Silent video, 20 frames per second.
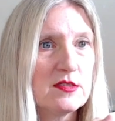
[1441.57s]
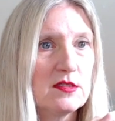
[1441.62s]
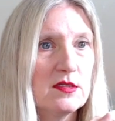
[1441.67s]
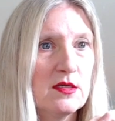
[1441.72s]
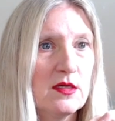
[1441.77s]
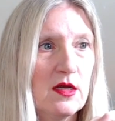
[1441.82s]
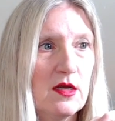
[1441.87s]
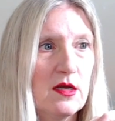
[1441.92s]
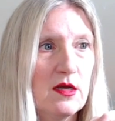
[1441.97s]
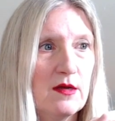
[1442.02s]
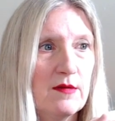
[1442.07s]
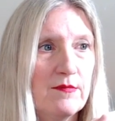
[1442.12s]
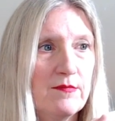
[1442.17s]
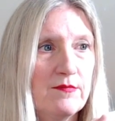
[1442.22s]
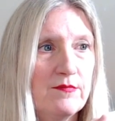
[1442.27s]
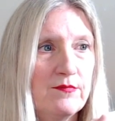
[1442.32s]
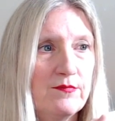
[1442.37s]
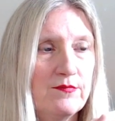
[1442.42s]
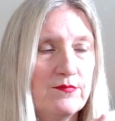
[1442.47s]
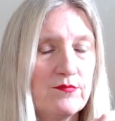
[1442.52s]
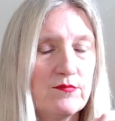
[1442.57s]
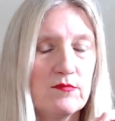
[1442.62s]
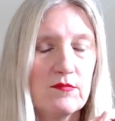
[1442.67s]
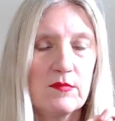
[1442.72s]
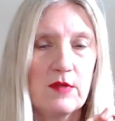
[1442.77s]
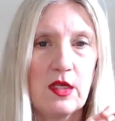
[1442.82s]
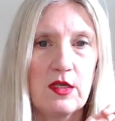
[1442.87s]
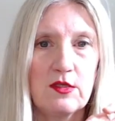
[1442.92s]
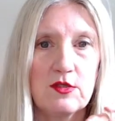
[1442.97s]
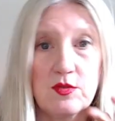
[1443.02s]
um,
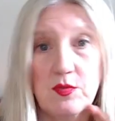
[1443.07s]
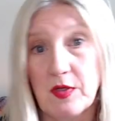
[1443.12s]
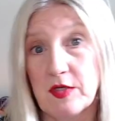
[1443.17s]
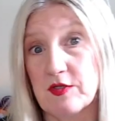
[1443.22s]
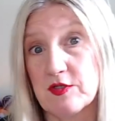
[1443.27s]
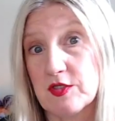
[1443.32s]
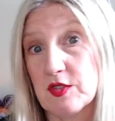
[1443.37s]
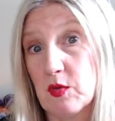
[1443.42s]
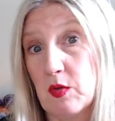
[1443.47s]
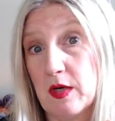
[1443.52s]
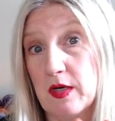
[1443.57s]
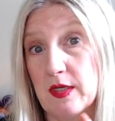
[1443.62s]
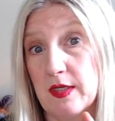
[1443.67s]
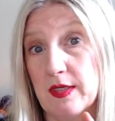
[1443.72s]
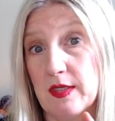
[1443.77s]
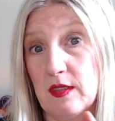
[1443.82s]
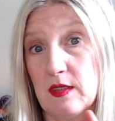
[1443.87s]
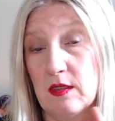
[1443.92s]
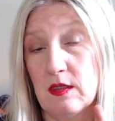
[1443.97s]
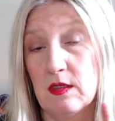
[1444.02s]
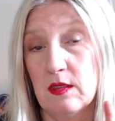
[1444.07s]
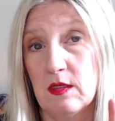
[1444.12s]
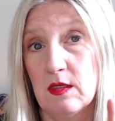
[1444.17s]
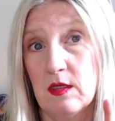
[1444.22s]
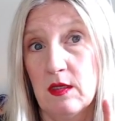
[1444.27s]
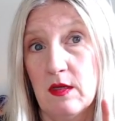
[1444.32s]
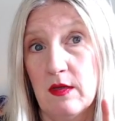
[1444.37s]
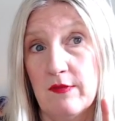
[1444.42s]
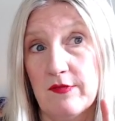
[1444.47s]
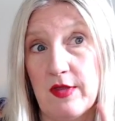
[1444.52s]
sweaters quantity
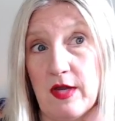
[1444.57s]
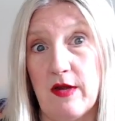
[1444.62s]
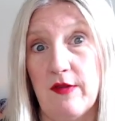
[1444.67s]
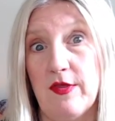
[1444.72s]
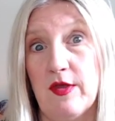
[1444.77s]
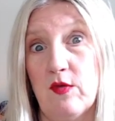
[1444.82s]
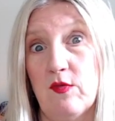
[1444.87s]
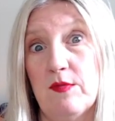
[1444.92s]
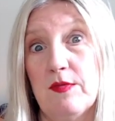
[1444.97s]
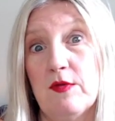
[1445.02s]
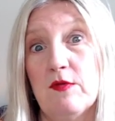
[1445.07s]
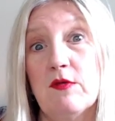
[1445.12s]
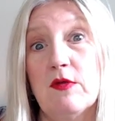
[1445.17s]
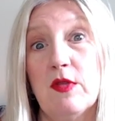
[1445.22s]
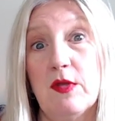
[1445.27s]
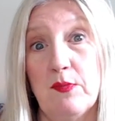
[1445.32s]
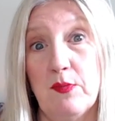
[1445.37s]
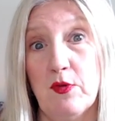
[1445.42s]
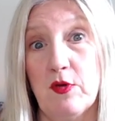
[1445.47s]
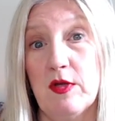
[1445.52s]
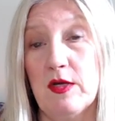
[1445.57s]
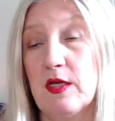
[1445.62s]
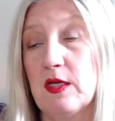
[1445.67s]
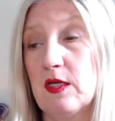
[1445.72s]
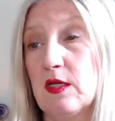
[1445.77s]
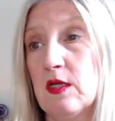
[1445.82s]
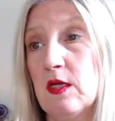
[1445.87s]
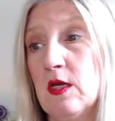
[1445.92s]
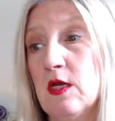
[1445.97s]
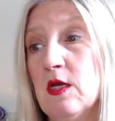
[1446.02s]
that I think would be really
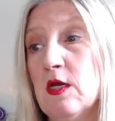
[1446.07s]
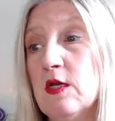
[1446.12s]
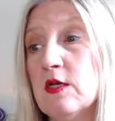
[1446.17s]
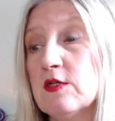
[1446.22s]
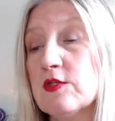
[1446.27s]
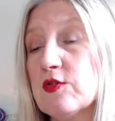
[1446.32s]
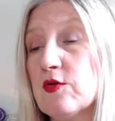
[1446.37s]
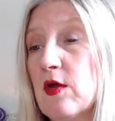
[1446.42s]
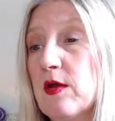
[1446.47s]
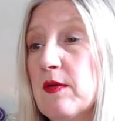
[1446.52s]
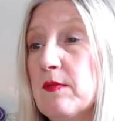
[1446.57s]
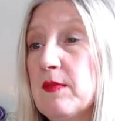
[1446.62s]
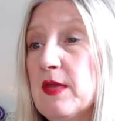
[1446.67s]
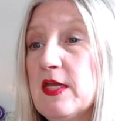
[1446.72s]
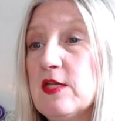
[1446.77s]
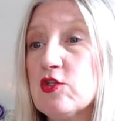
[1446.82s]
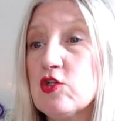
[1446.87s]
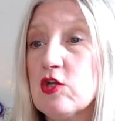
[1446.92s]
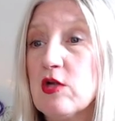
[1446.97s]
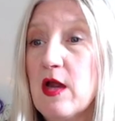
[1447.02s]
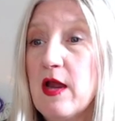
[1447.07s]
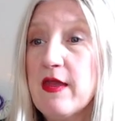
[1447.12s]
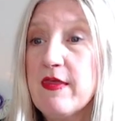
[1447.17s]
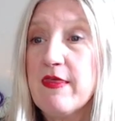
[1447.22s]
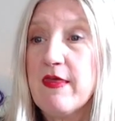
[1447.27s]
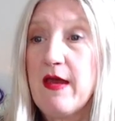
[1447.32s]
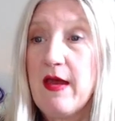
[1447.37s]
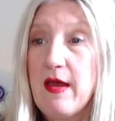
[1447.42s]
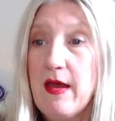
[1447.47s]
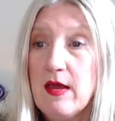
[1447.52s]
pretty. So I may try
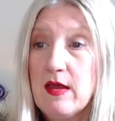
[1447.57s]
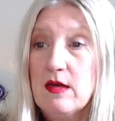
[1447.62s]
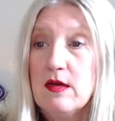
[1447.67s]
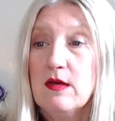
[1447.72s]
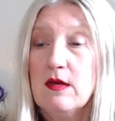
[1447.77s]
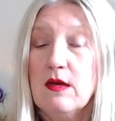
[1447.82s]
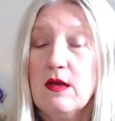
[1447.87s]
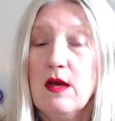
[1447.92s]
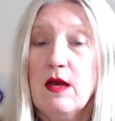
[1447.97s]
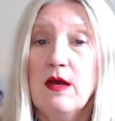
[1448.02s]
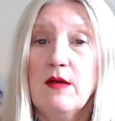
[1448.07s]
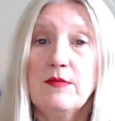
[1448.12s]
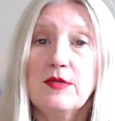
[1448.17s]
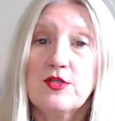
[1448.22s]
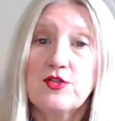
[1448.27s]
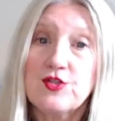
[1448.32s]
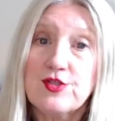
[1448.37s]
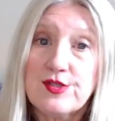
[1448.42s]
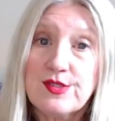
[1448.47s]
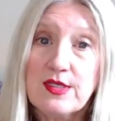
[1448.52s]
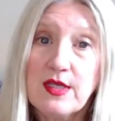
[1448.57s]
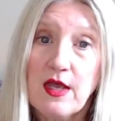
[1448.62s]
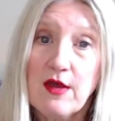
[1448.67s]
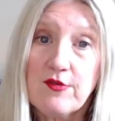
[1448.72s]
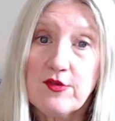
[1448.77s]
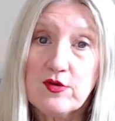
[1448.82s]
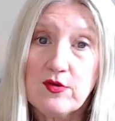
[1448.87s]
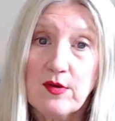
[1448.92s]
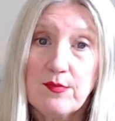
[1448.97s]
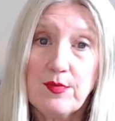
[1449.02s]
that um, and just see how
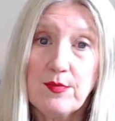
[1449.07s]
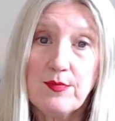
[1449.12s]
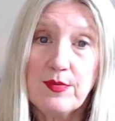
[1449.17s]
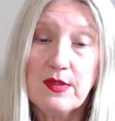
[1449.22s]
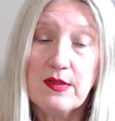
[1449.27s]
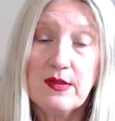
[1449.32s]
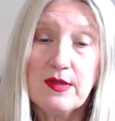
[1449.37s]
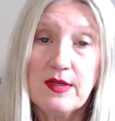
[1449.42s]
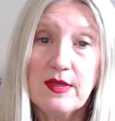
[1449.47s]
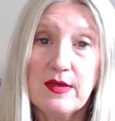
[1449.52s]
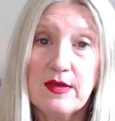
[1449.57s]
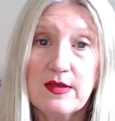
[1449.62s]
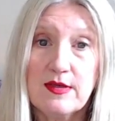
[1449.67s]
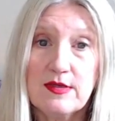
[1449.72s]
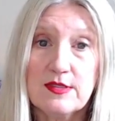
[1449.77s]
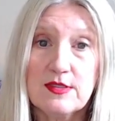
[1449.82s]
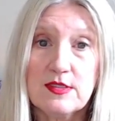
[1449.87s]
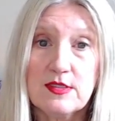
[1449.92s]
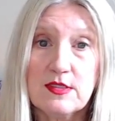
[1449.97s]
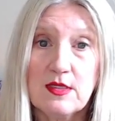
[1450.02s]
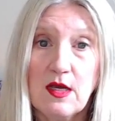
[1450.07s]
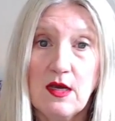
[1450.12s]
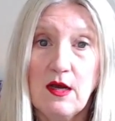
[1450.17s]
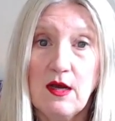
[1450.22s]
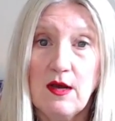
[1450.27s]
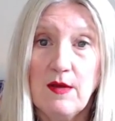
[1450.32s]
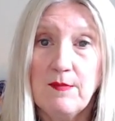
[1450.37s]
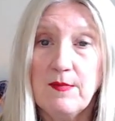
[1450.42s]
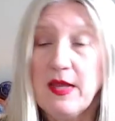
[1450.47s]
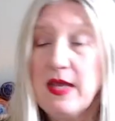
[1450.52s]
the drapability is.
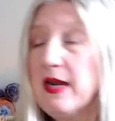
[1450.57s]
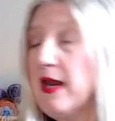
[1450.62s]
Um, and I